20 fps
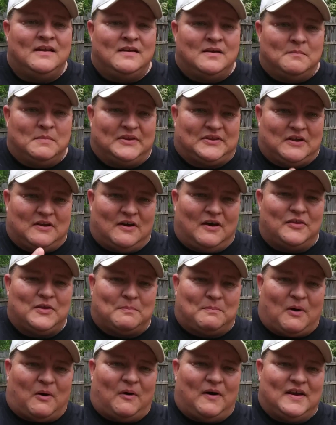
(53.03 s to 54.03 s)
But the other
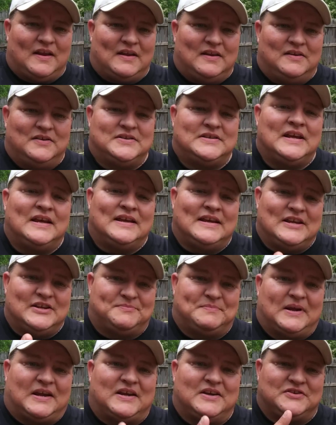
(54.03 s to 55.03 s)
part is
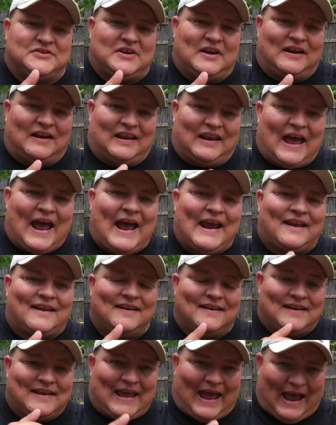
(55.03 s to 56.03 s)
because they lack
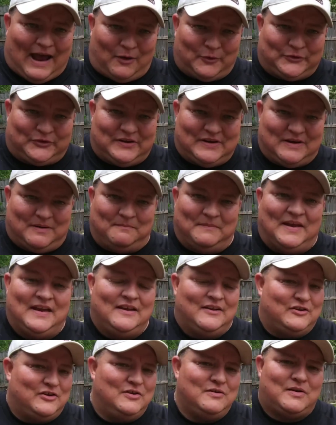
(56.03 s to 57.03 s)
calcium.
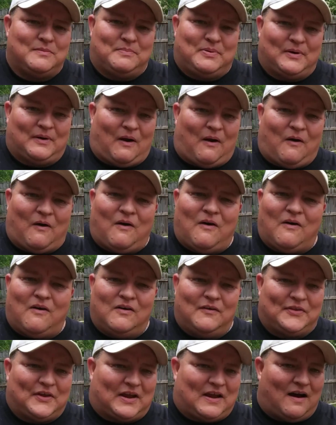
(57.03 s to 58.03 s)
You can put
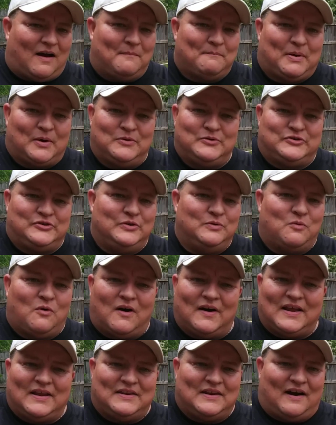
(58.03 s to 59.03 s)
all of the compost you
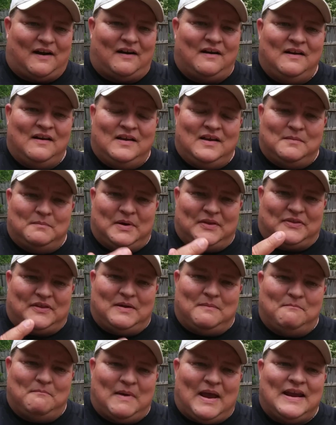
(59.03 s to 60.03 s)
want in there, but
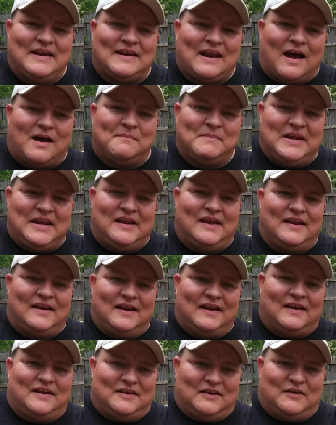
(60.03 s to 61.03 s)
they may not be
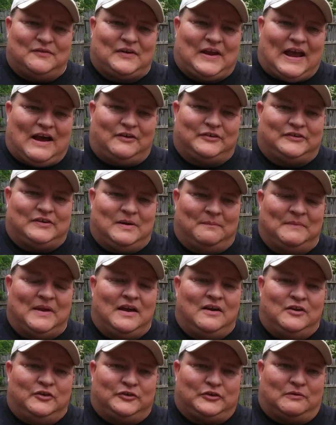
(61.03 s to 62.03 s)
getting enough calcium.
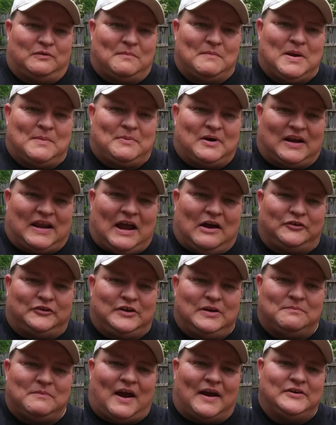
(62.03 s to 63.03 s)
So remember,
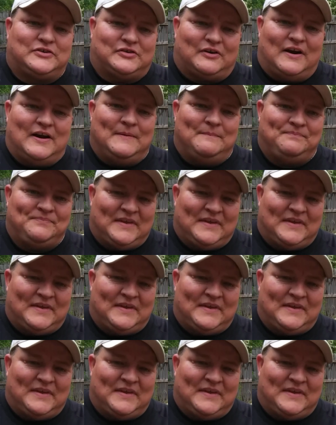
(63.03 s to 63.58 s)
calcium nitrate,